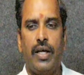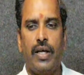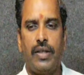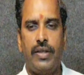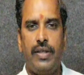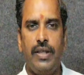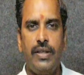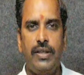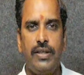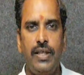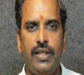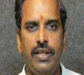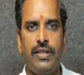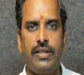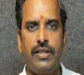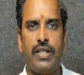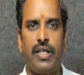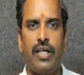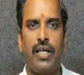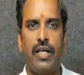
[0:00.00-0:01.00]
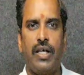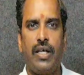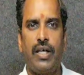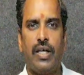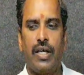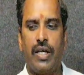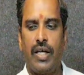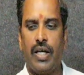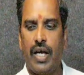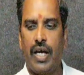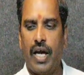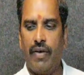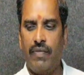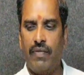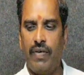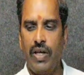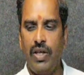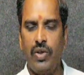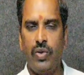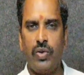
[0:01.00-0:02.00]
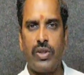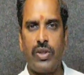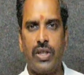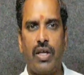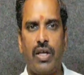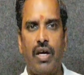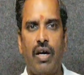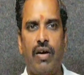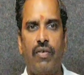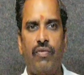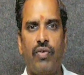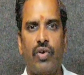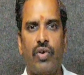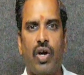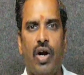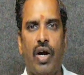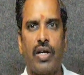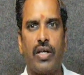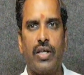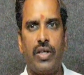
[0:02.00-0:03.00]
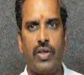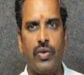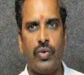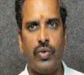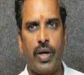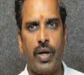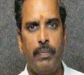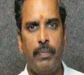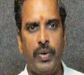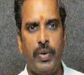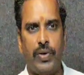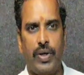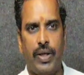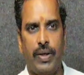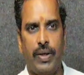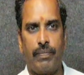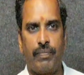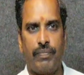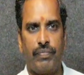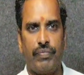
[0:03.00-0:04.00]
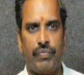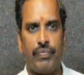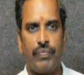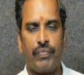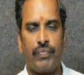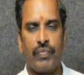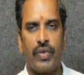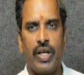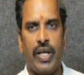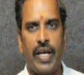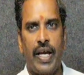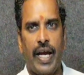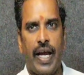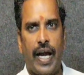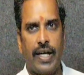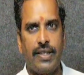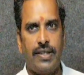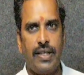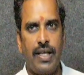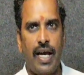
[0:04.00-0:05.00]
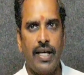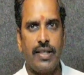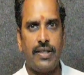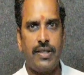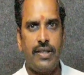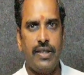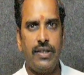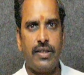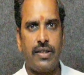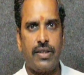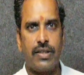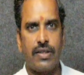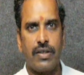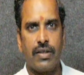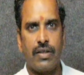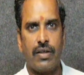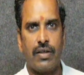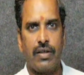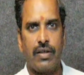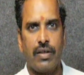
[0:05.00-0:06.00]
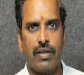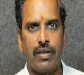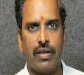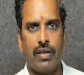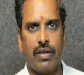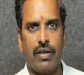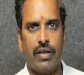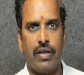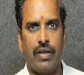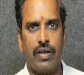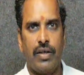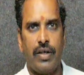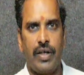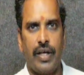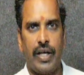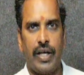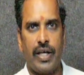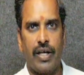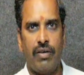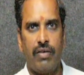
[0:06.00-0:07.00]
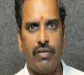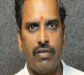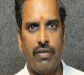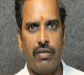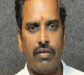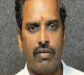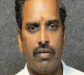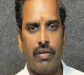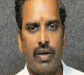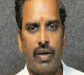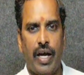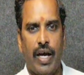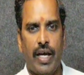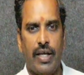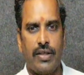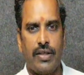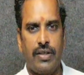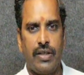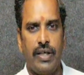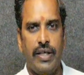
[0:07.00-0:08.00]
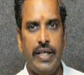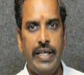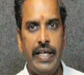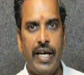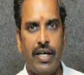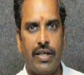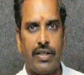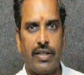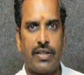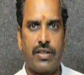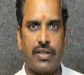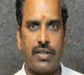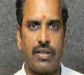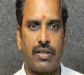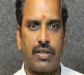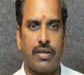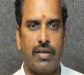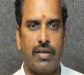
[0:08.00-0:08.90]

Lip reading: This is the evolution of cognitive computing. X-axis taken as years,